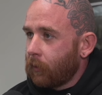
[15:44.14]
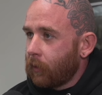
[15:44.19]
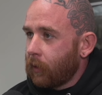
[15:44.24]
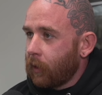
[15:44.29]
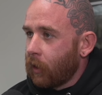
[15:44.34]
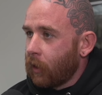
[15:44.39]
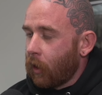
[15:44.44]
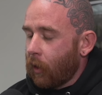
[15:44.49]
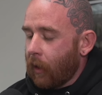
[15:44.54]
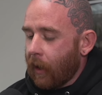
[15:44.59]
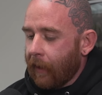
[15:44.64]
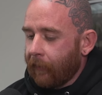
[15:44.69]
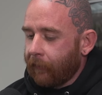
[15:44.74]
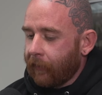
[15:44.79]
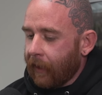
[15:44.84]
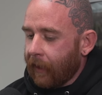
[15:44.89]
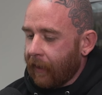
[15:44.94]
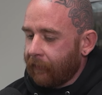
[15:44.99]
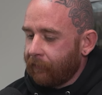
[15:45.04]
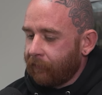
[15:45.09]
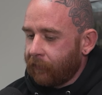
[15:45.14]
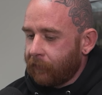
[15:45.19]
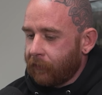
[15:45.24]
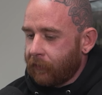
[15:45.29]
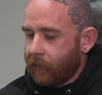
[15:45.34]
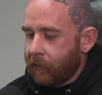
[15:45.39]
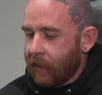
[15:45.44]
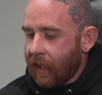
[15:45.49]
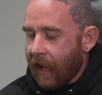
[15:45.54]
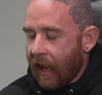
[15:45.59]
I'm
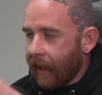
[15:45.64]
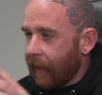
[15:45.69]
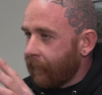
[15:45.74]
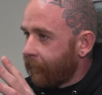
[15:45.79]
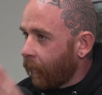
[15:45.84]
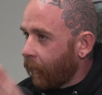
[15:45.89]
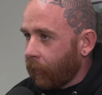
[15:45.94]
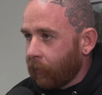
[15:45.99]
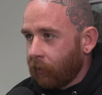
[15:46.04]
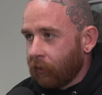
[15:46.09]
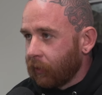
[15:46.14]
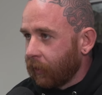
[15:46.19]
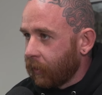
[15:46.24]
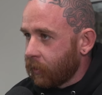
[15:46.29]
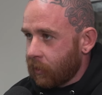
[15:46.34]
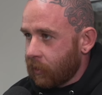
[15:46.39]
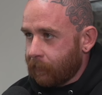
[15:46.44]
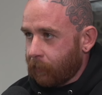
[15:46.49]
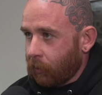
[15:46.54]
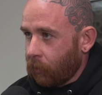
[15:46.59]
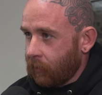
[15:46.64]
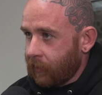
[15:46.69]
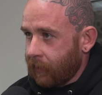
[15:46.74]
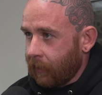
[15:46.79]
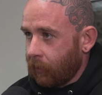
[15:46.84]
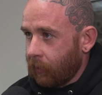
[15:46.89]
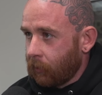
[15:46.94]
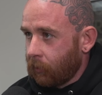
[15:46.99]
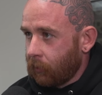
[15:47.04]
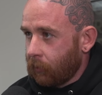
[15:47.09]
not a very religious
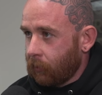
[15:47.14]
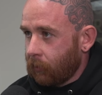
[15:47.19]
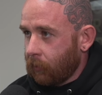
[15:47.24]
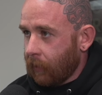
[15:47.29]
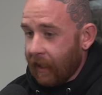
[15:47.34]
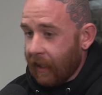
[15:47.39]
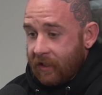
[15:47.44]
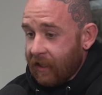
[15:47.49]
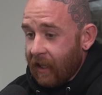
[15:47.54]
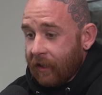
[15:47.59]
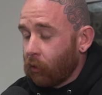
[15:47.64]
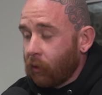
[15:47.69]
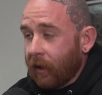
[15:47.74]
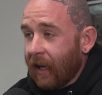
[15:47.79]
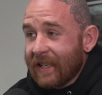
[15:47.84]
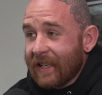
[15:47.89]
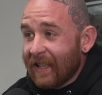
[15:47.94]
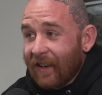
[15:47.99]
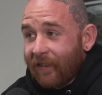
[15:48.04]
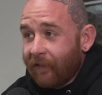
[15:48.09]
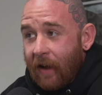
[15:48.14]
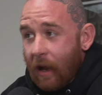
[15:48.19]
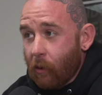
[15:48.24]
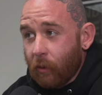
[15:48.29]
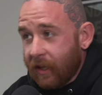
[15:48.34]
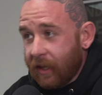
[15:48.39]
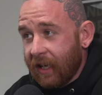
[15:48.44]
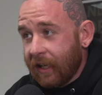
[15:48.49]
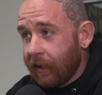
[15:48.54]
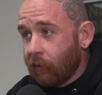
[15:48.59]
person. Actually, I don't identify
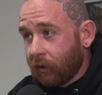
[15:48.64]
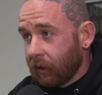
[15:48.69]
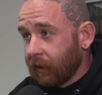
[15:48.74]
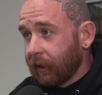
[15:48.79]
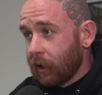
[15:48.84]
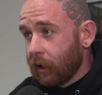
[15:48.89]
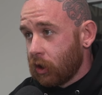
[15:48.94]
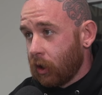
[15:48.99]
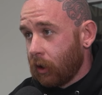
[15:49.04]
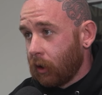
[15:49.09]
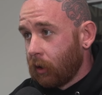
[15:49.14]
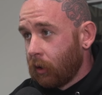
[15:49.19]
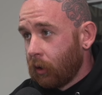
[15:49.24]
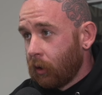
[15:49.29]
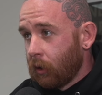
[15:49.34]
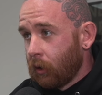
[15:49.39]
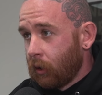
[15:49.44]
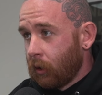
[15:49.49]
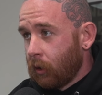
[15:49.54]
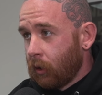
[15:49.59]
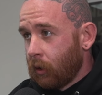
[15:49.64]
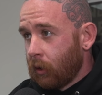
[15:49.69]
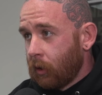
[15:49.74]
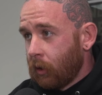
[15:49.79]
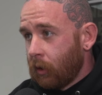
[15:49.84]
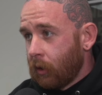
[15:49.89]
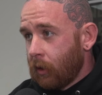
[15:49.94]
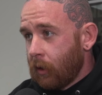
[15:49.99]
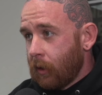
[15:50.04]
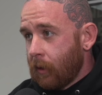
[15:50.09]
with any religion.
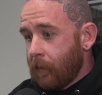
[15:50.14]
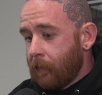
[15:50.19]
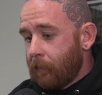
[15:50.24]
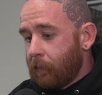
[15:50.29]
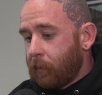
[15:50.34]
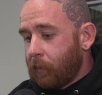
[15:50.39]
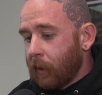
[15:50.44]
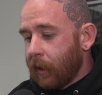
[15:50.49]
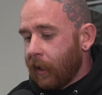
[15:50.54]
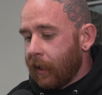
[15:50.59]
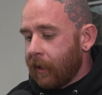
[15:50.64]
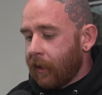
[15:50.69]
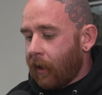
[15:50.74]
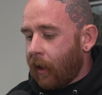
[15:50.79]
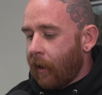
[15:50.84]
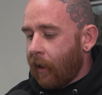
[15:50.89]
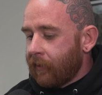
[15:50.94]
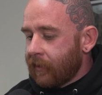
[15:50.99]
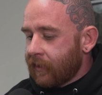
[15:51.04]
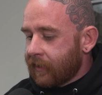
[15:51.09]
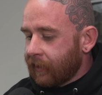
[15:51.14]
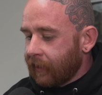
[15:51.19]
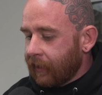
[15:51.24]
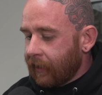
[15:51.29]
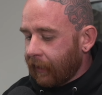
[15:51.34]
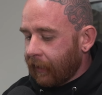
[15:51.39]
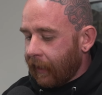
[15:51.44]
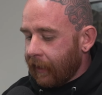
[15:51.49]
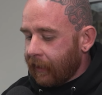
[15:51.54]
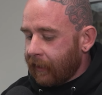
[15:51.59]
But
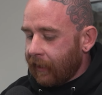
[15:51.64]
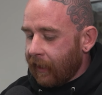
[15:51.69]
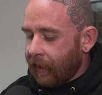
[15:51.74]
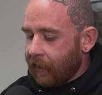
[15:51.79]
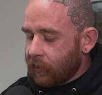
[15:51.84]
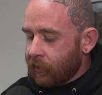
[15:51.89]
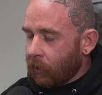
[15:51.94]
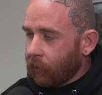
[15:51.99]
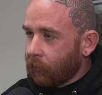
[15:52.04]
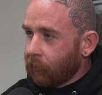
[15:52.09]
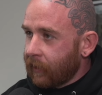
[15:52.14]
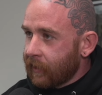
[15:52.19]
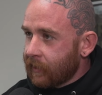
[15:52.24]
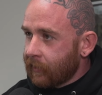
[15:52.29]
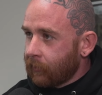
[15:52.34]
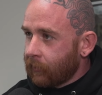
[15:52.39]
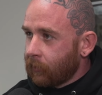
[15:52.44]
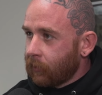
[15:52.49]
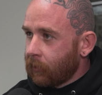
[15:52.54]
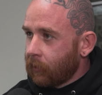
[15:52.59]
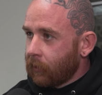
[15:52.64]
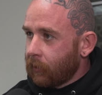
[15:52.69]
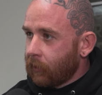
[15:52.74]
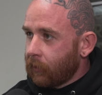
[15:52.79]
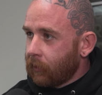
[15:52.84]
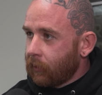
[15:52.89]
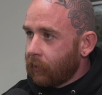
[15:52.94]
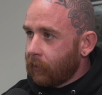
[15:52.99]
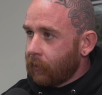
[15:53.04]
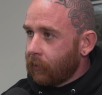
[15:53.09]
obviously, like, things are a reason.
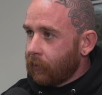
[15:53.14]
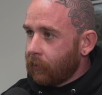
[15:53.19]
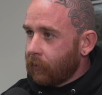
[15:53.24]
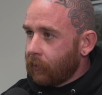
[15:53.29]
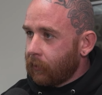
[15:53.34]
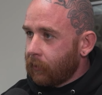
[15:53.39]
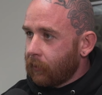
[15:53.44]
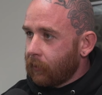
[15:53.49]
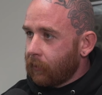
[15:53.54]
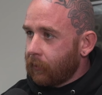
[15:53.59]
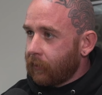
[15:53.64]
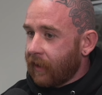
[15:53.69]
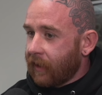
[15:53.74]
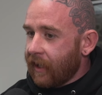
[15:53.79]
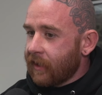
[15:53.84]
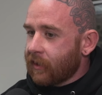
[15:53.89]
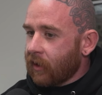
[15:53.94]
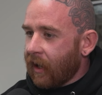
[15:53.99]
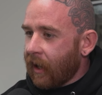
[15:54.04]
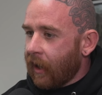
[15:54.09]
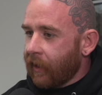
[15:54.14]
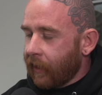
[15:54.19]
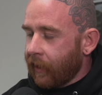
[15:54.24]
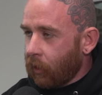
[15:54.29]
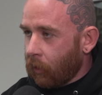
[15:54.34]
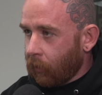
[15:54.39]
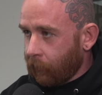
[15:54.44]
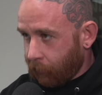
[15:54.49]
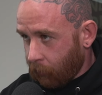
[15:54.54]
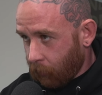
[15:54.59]
Things are how they
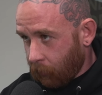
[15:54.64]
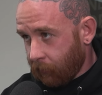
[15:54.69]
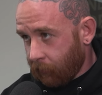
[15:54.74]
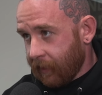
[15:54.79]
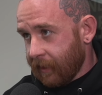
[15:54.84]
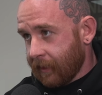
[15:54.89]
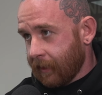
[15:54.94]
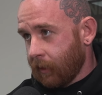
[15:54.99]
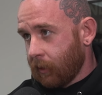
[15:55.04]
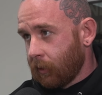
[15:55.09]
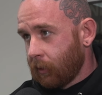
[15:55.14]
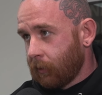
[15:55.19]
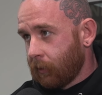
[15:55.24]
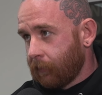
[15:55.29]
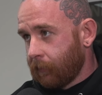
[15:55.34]
are for a reason.